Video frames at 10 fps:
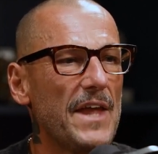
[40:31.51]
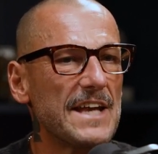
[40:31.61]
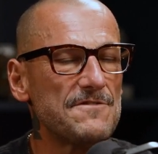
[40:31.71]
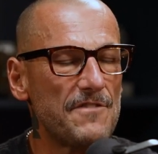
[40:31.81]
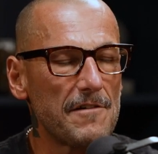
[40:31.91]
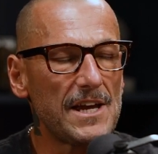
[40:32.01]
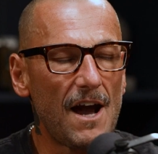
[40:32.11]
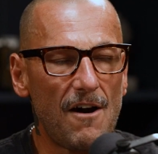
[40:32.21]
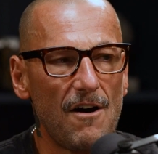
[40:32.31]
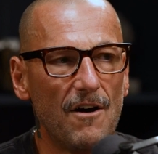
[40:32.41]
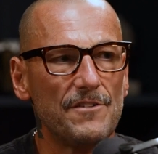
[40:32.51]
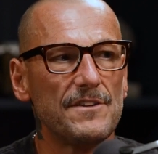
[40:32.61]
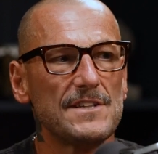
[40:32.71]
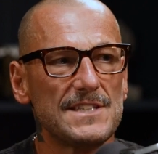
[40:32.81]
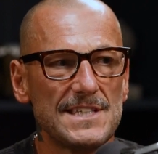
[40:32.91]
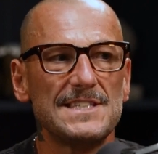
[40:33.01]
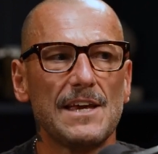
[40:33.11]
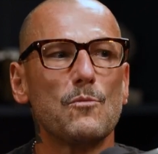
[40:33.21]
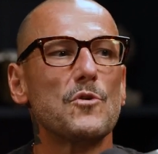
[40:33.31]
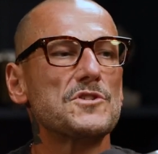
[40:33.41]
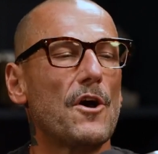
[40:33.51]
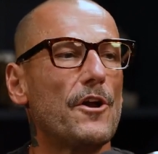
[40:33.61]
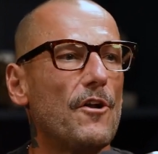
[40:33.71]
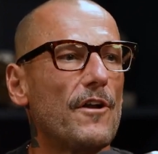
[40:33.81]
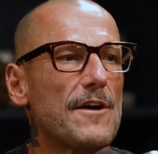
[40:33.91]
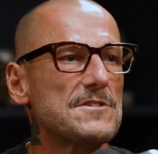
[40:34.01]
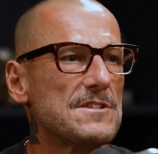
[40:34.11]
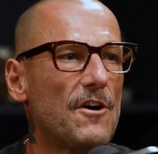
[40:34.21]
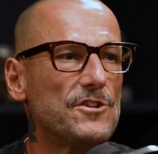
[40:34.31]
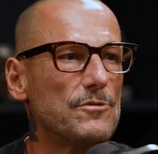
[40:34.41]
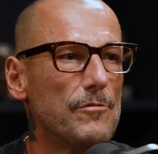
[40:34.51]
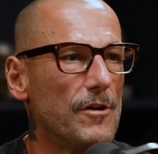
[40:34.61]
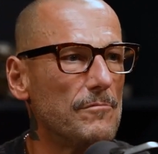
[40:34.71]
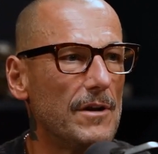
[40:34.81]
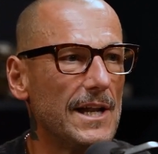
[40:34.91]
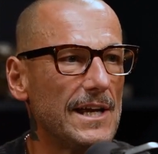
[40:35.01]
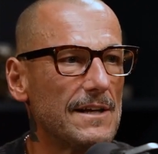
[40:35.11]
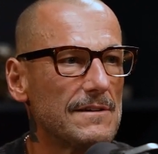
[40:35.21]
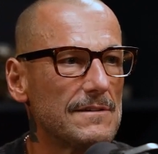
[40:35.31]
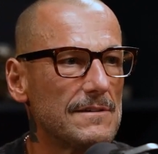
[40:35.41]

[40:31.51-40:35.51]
it's very hard to see what's going on outside your room, really.